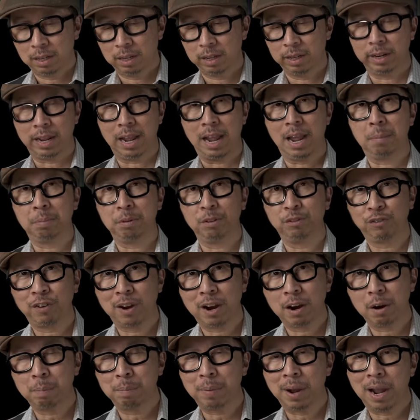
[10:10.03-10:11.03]
in
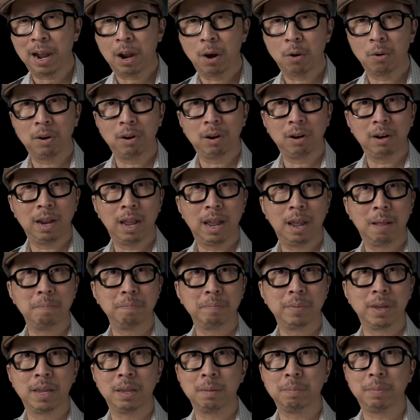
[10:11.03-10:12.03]
amplifier power and
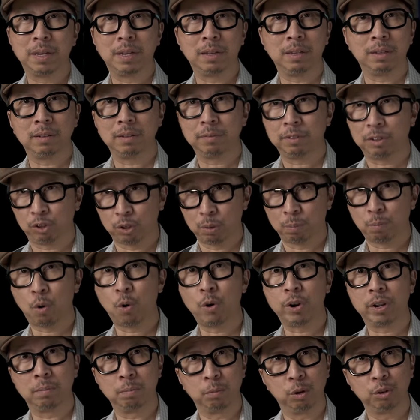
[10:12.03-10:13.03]
maybe
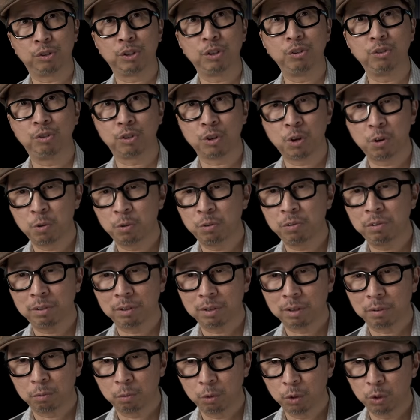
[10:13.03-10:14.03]
supporting multi-zone
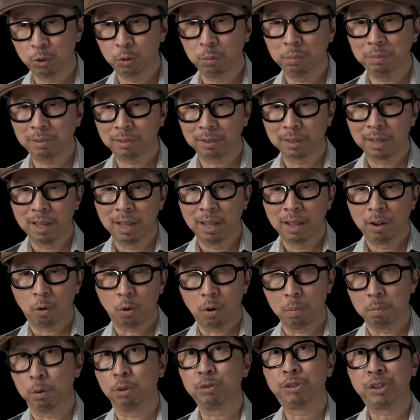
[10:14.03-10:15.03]
rooms or
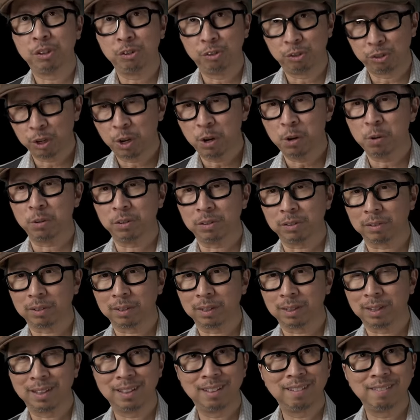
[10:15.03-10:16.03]
multi-zones.
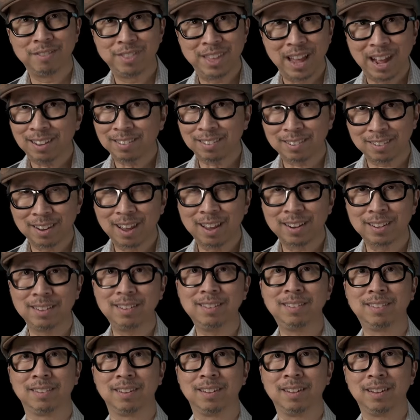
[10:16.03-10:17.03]
That's not
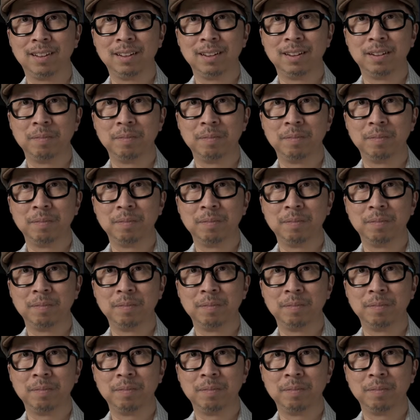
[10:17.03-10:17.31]
easy.